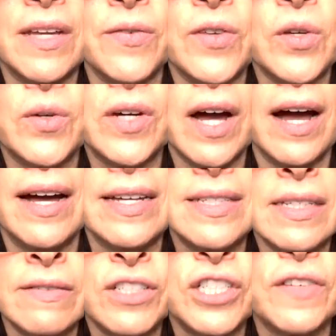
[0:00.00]
If you
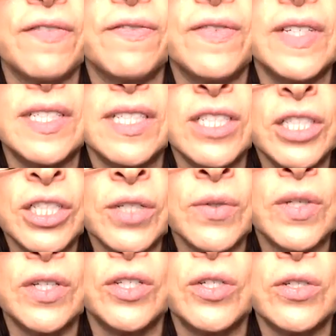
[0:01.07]
guys, if she visits
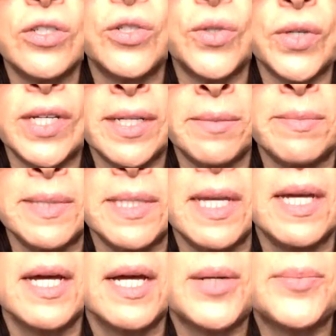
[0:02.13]
you in your dreams,
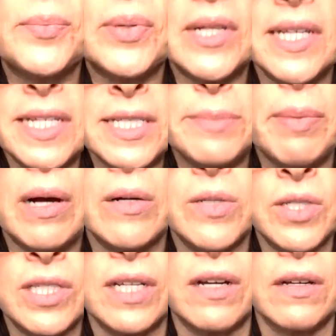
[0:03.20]
please
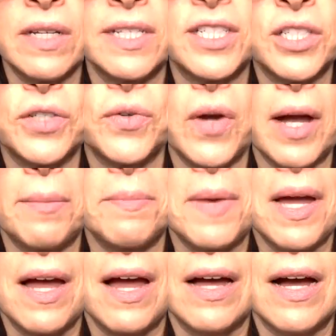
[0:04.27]
post it on Instagram.
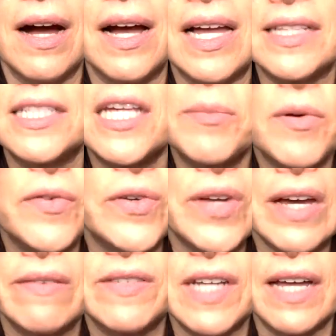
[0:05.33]
And some of you
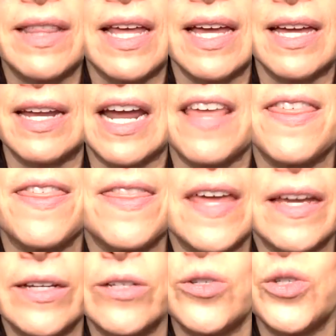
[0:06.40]
have done that. And I
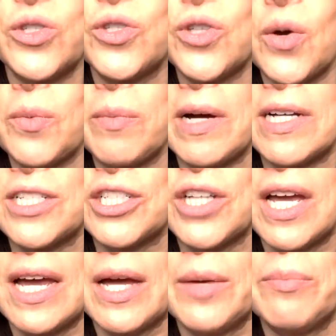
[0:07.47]
thank you so much
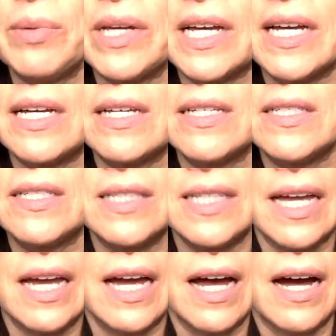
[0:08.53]
because
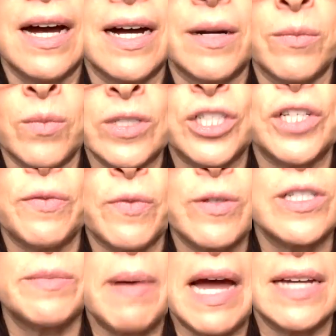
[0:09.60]
um, when she
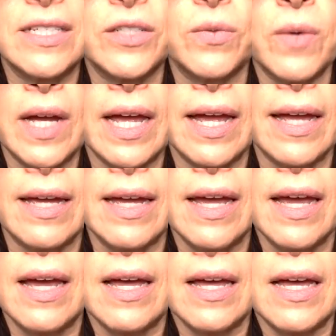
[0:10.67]
first passed away,
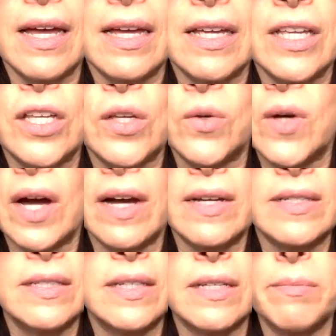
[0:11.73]
you
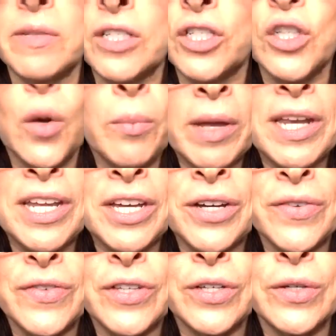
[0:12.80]
guys, so many
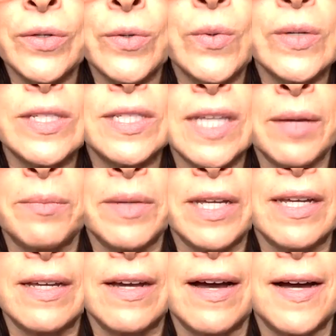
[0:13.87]
of you sent
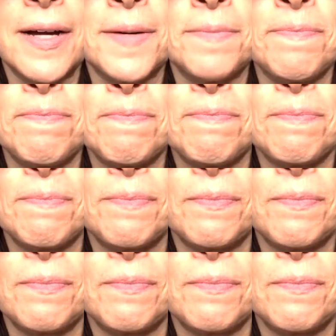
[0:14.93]
me um,